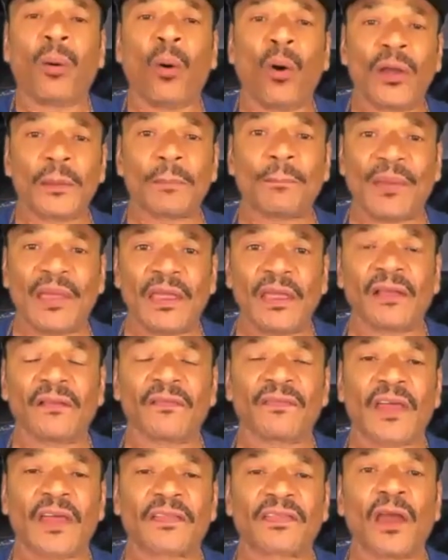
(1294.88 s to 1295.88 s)
Point
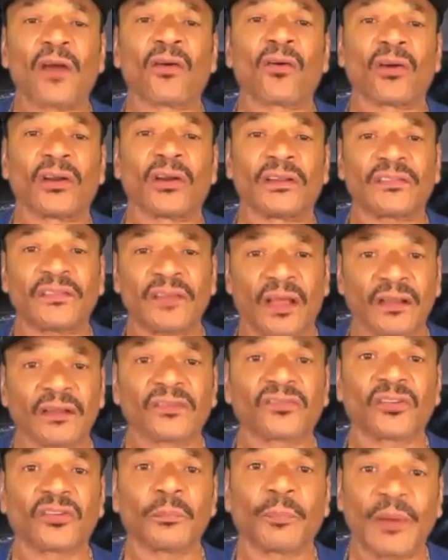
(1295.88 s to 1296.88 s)
being that there are
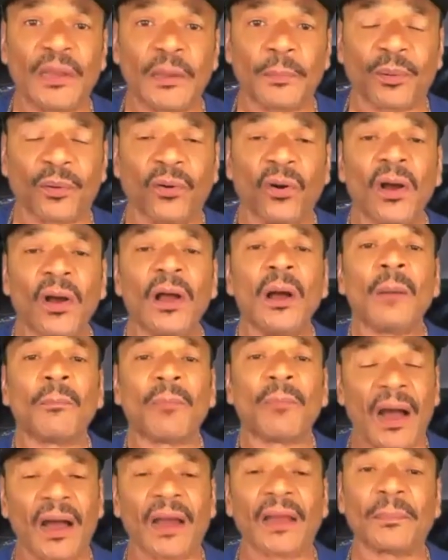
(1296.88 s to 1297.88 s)
intelligent people
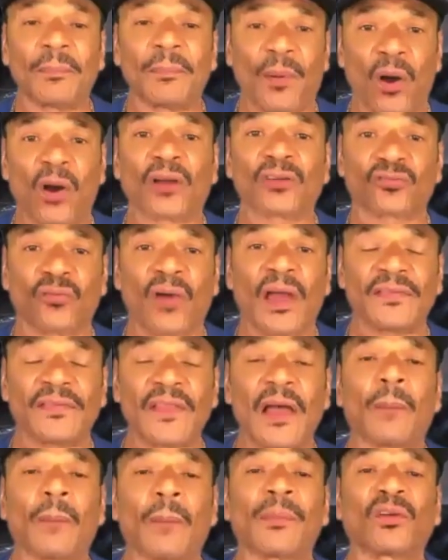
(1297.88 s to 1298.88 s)
behind bars right
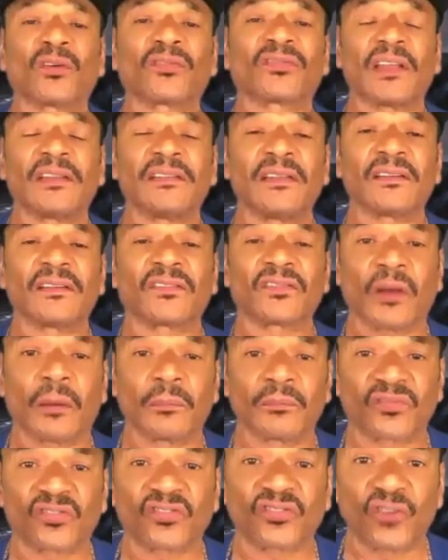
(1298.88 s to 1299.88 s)
now because they did
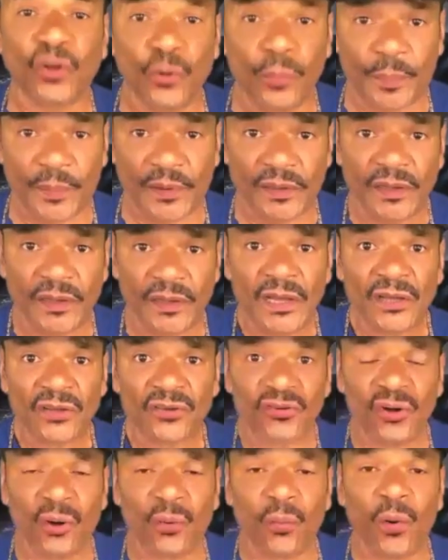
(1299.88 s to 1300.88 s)
something stupid.
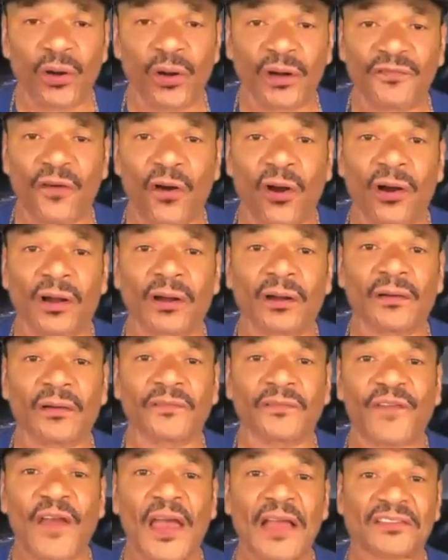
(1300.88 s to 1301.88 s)
One of our
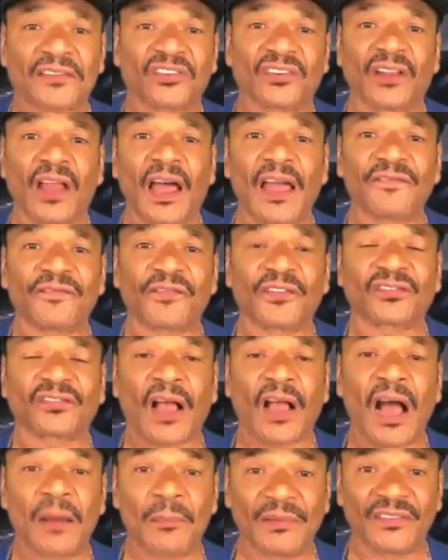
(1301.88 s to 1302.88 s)
facts in life is
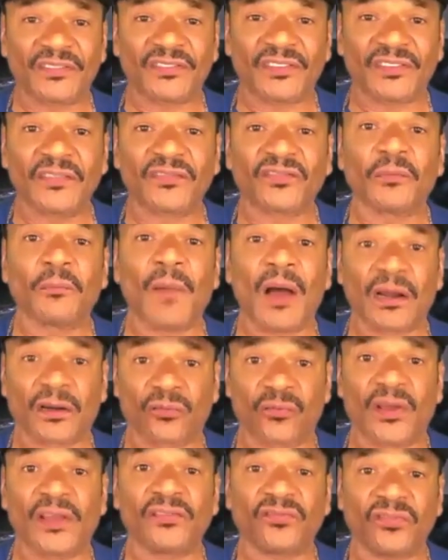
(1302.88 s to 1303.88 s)
common sense and
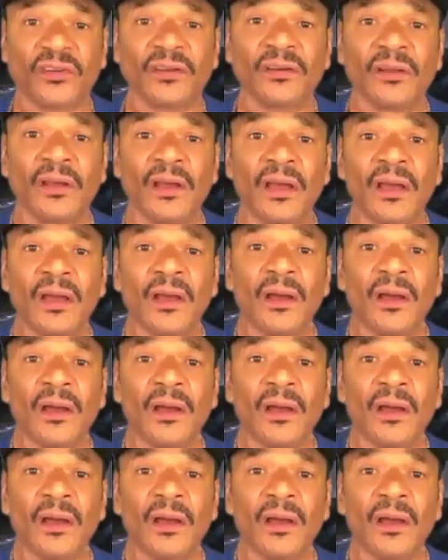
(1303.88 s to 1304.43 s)
moderation.